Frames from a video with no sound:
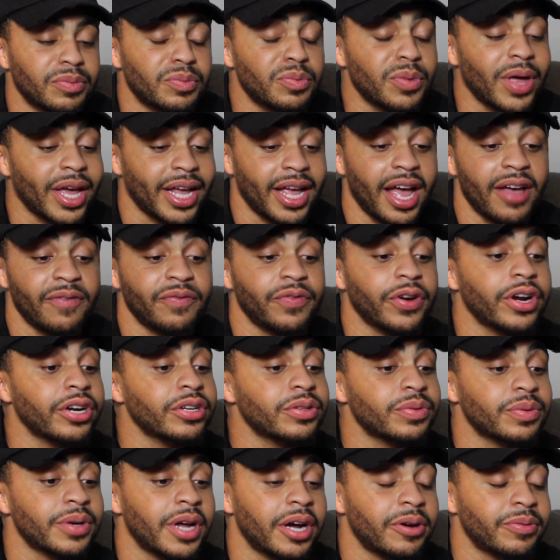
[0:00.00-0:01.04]
like at
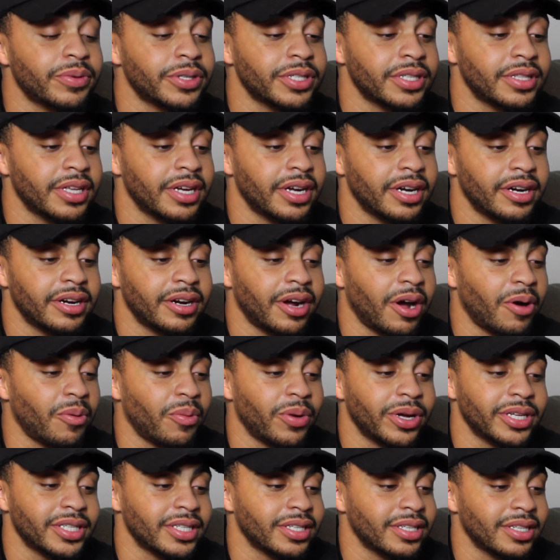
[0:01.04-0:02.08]
first when I was there, I
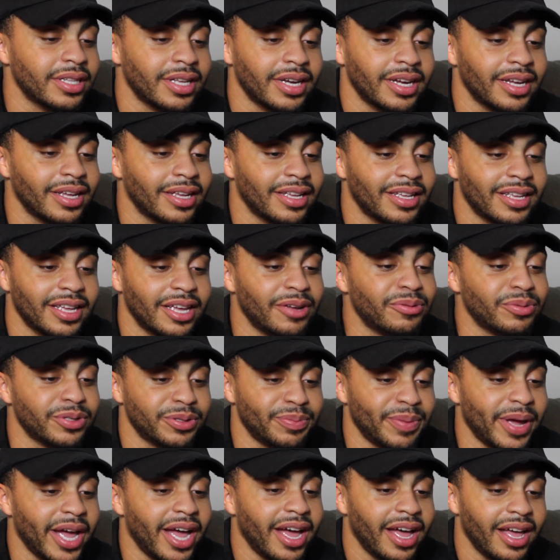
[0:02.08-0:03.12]
wasn't like it was
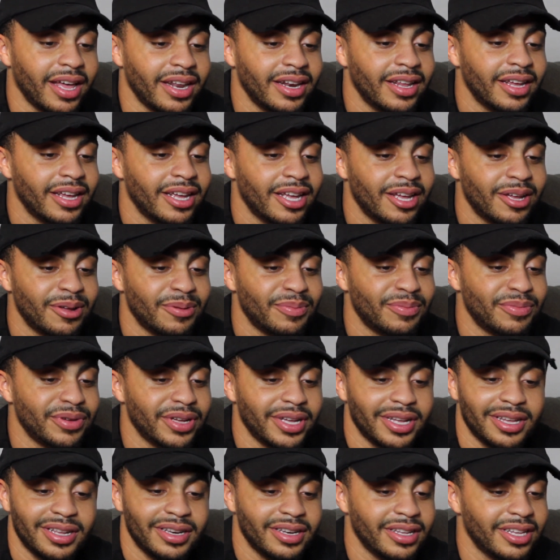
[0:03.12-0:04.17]
bad,
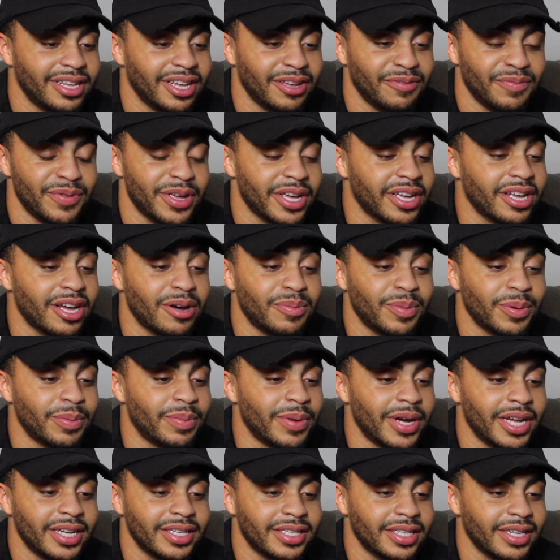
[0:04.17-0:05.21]
but gave me a couple
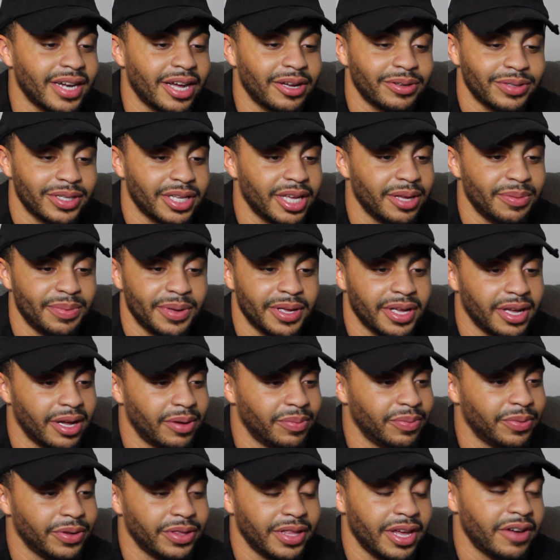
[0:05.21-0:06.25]
months and I was keeping
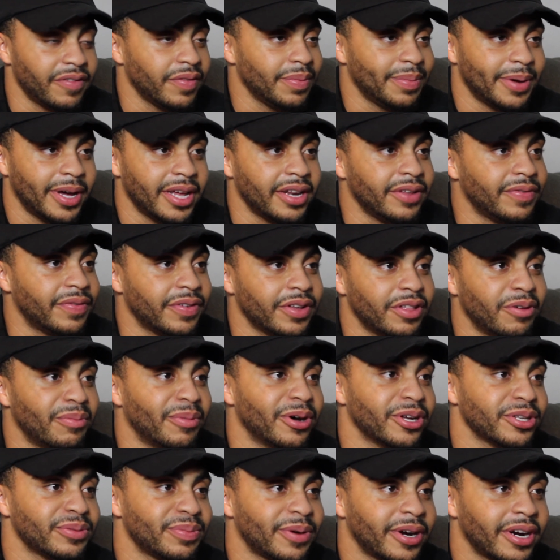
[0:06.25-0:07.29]
up with everybody for the
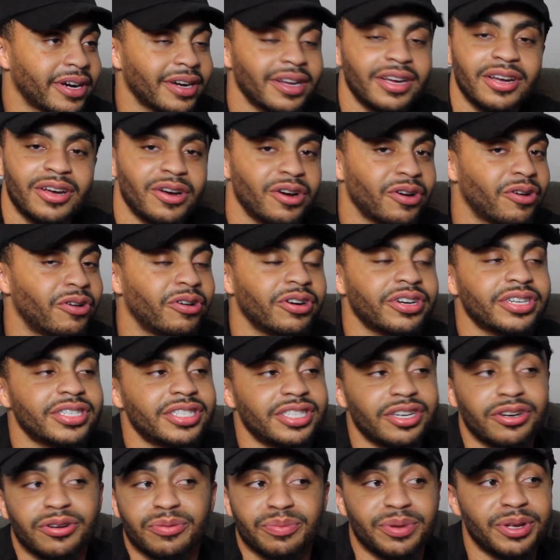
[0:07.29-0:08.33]
most part. Of course,
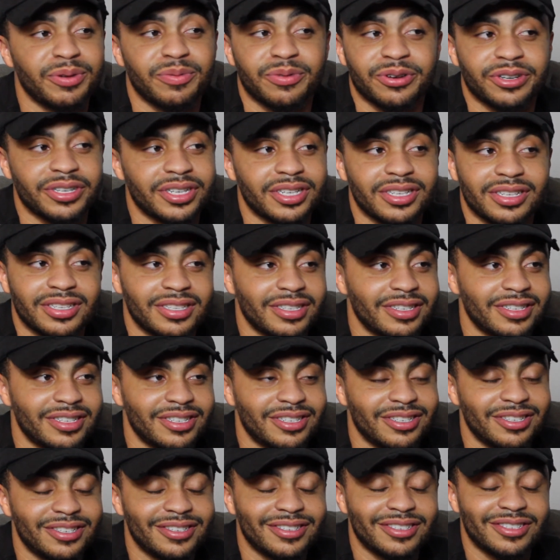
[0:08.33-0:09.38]
certain people were just
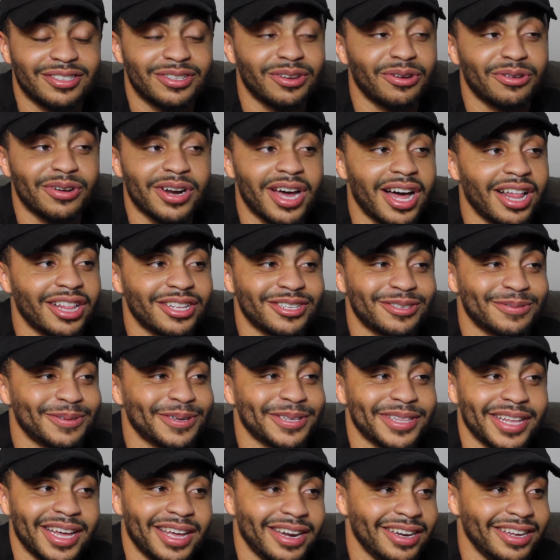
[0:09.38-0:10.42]
so knowledgeable
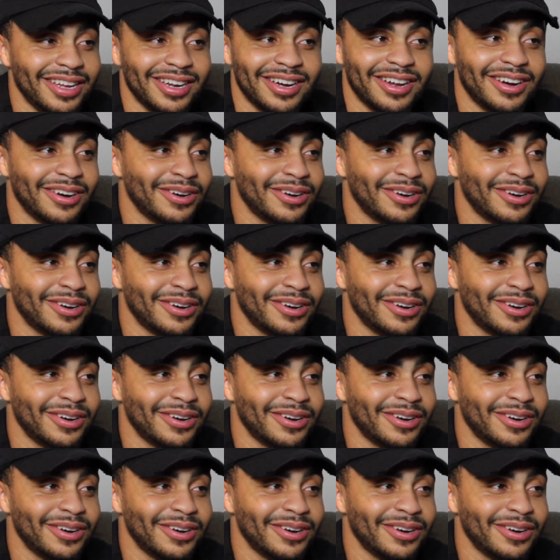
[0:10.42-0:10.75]
that you